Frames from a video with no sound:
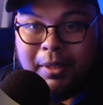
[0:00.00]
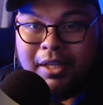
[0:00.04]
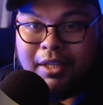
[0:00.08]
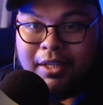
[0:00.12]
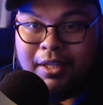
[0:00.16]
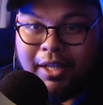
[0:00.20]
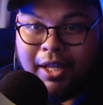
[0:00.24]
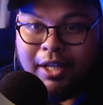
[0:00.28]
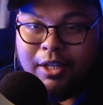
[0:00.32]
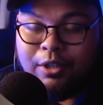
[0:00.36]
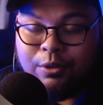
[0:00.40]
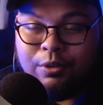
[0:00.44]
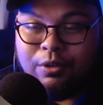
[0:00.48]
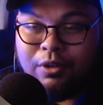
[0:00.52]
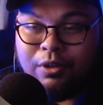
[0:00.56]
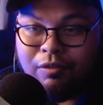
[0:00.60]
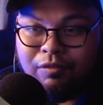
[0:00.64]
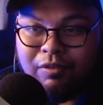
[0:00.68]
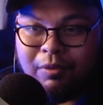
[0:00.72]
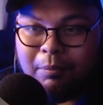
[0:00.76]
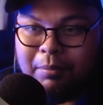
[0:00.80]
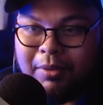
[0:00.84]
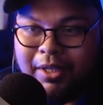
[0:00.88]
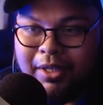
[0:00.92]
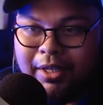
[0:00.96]
that good of
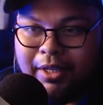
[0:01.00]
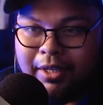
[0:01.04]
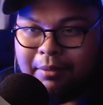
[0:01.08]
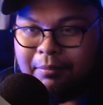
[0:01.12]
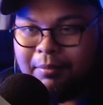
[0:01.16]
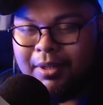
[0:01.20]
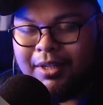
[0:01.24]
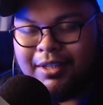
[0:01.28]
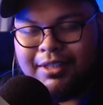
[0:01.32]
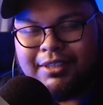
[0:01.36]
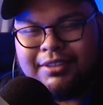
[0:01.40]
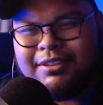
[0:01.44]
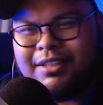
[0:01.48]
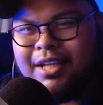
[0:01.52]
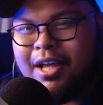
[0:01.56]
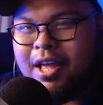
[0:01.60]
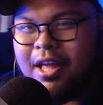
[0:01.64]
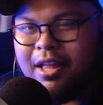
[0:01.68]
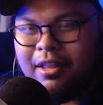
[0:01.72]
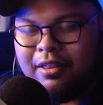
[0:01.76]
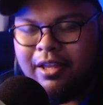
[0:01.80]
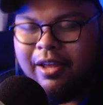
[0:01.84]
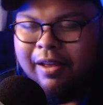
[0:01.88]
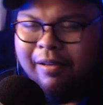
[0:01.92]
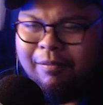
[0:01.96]
a play, because
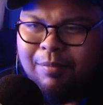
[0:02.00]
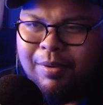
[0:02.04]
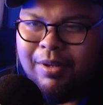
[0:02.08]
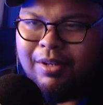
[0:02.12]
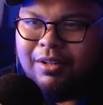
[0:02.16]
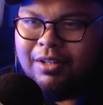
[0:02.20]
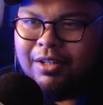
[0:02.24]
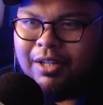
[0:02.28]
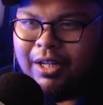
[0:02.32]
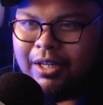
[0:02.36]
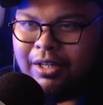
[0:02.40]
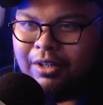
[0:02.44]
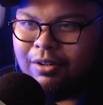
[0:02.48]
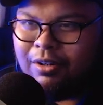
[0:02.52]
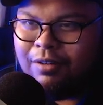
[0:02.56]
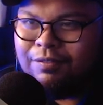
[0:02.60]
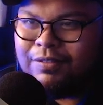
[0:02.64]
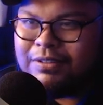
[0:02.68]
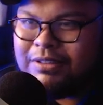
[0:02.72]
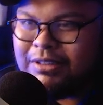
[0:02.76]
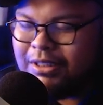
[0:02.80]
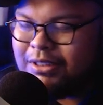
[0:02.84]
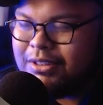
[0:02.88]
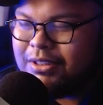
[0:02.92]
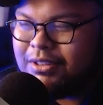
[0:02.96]
there have been kind of
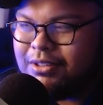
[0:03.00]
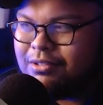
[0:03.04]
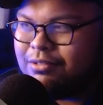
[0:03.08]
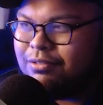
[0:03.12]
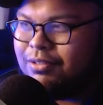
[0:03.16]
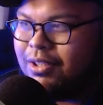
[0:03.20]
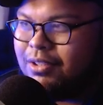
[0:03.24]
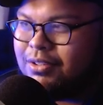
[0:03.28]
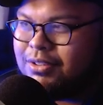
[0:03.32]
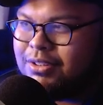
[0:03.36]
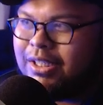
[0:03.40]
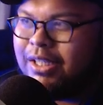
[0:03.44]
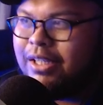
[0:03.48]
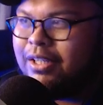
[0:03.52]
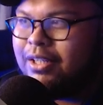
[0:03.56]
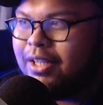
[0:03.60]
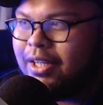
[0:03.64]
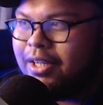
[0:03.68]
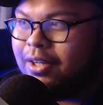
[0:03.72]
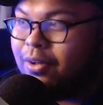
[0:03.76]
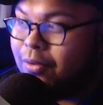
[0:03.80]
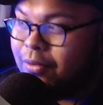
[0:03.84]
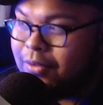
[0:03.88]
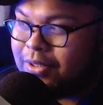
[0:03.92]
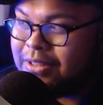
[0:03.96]
conversations around saying that,
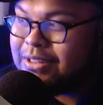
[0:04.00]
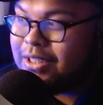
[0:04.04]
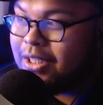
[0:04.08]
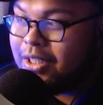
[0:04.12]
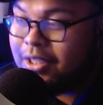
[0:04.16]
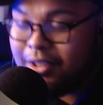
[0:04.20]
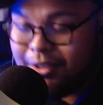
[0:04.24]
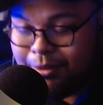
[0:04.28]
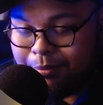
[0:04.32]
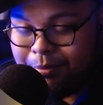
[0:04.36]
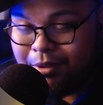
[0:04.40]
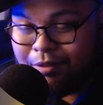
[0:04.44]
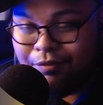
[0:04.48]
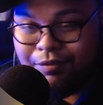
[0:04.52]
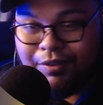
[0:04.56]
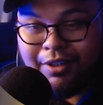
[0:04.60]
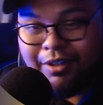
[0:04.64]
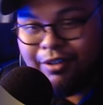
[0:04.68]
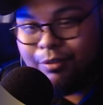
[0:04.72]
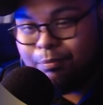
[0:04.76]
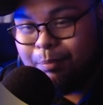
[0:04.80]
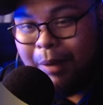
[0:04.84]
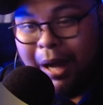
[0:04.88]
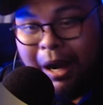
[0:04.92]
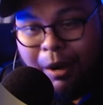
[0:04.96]
oh, it's a little bit of a
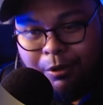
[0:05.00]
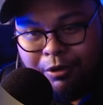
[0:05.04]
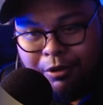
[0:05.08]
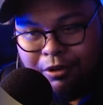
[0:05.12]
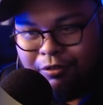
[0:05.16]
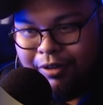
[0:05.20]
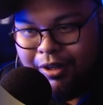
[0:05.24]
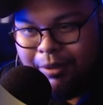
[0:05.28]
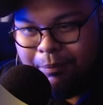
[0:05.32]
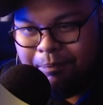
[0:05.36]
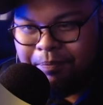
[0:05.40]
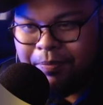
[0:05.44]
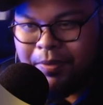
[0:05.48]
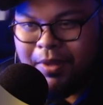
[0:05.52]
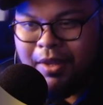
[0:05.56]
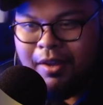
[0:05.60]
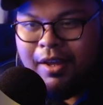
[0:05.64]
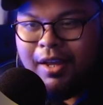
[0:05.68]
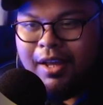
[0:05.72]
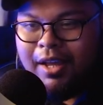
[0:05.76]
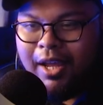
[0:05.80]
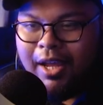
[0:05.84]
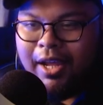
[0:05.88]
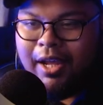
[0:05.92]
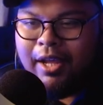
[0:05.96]
power creep,
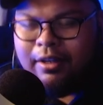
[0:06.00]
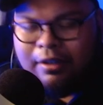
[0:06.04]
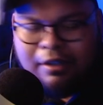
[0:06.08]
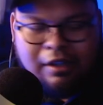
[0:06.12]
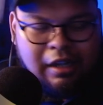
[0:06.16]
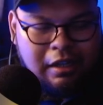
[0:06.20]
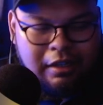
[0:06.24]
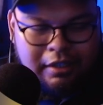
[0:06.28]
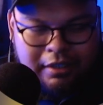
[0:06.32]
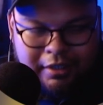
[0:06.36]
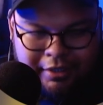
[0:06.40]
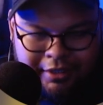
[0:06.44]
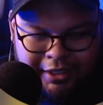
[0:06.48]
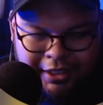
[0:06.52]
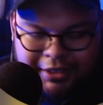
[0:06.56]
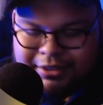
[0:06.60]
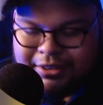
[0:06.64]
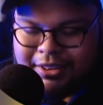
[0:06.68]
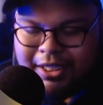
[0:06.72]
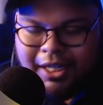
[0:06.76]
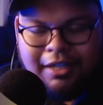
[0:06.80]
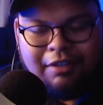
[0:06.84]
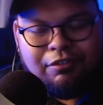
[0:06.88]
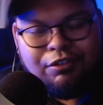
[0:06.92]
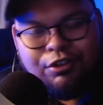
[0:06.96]
and that's
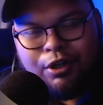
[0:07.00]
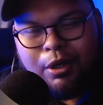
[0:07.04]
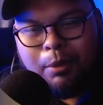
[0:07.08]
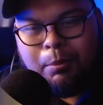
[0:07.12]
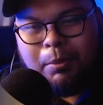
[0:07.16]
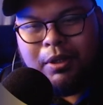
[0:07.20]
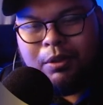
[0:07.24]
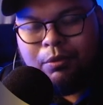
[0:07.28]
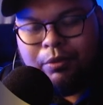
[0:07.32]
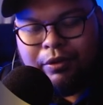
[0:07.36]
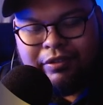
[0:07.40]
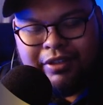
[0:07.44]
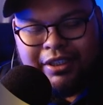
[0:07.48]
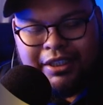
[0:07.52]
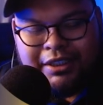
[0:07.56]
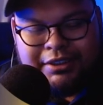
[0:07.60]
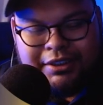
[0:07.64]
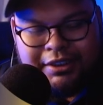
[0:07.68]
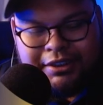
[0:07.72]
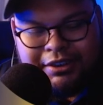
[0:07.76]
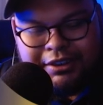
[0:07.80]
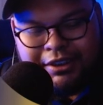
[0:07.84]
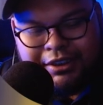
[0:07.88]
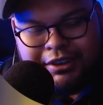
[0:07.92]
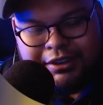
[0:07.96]
kind of normal with
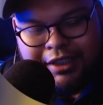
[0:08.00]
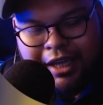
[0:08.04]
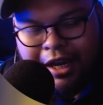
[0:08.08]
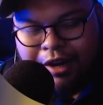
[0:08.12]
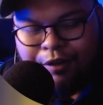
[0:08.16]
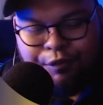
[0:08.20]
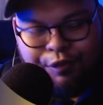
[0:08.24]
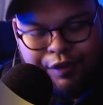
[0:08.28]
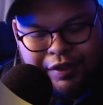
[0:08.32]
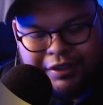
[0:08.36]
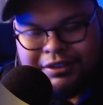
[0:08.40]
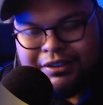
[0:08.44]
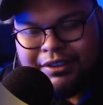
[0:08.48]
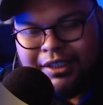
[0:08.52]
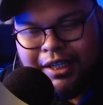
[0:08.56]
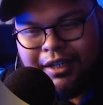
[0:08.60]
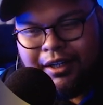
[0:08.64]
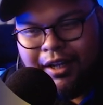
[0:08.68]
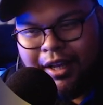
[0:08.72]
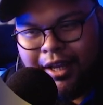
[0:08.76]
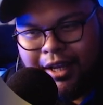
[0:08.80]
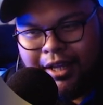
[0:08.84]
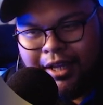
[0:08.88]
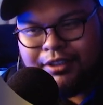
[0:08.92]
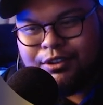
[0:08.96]
TCGs. Every set
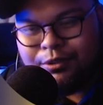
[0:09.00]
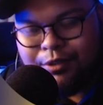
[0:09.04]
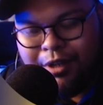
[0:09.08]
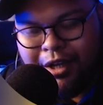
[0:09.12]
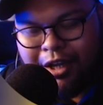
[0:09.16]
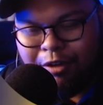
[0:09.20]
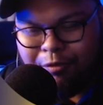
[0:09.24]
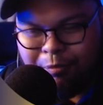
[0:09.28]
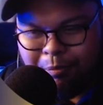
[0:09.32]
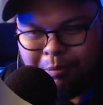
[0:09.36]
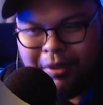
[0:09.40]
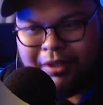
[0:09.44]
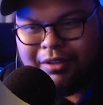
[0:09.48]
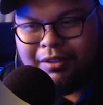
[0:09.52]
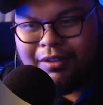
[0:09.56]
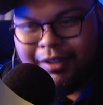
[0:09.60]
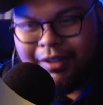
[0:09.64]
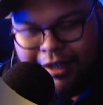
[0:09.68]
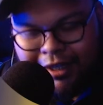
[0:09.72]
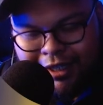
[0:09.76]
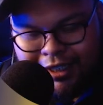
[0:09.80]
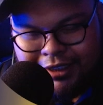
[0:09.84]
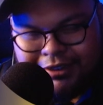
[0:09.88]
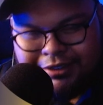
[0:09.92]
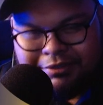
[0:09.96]
has to have better
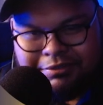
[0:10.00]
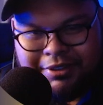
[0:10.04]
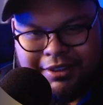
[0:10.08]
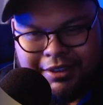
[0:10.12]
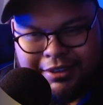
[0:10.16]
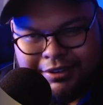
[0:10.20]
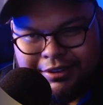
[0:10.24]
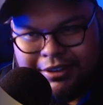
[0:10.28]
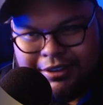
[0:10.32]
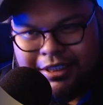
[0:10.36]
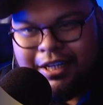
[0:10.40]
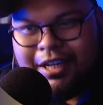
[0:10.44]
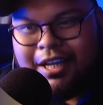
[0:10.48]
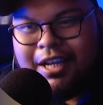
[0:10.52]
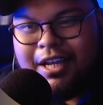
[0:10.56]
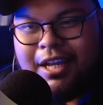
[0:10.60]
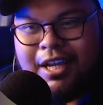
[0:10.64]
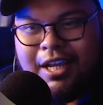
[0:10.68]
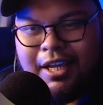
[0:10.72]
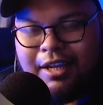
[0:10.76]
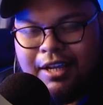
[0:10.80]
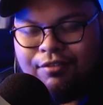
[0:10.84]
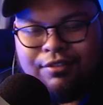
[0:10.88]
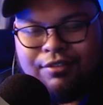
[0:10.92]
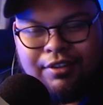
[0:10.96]
cards, because
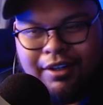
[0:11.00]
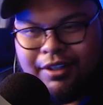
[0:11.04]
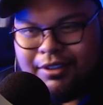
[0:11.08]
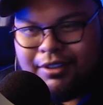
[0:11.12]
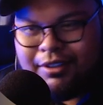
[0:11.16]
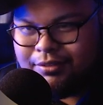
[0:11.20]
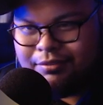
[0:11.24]
if not,